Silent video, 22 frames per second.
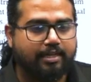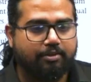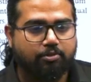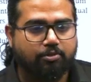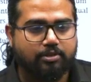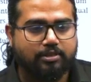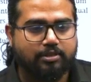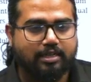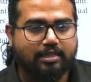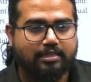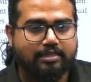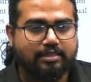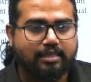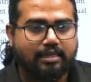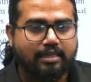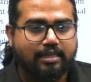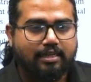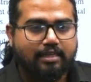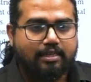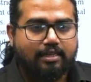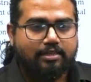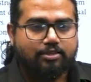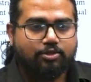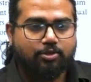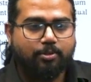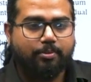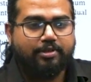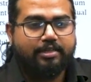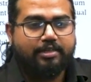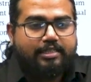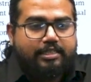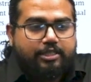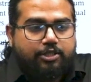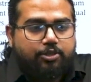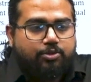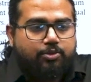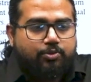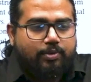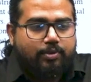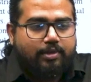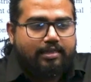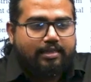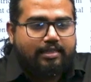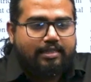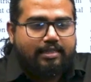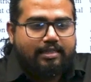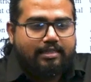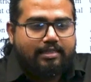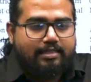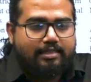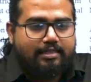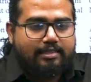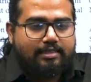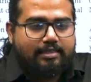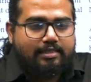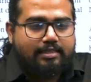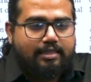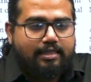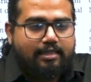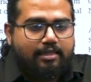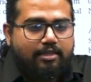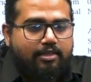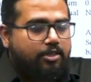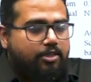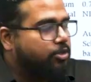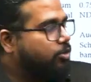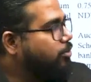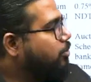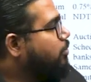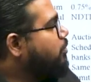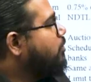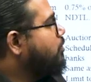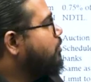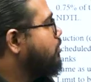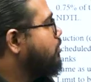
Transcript: was less. So our issues were in this. To